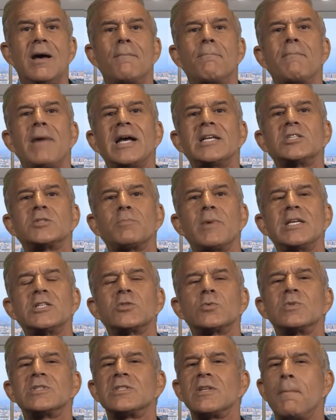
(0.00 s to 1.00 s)

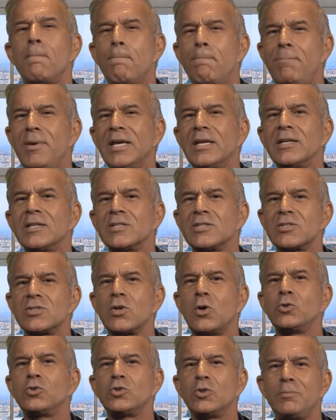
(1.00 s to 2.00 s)
MySpace was the biggest
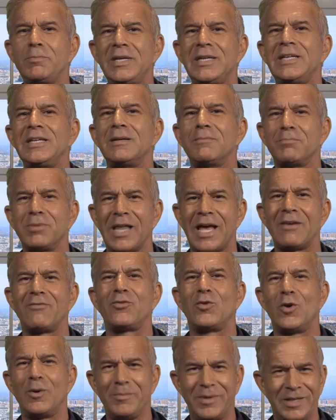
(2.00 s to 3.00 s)
social media
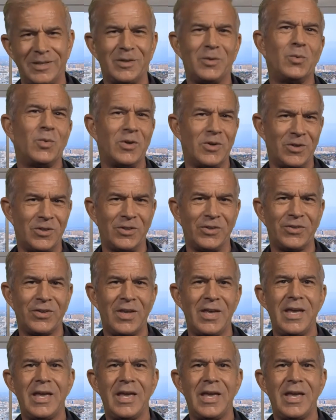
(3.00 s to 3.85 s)
platform in the world.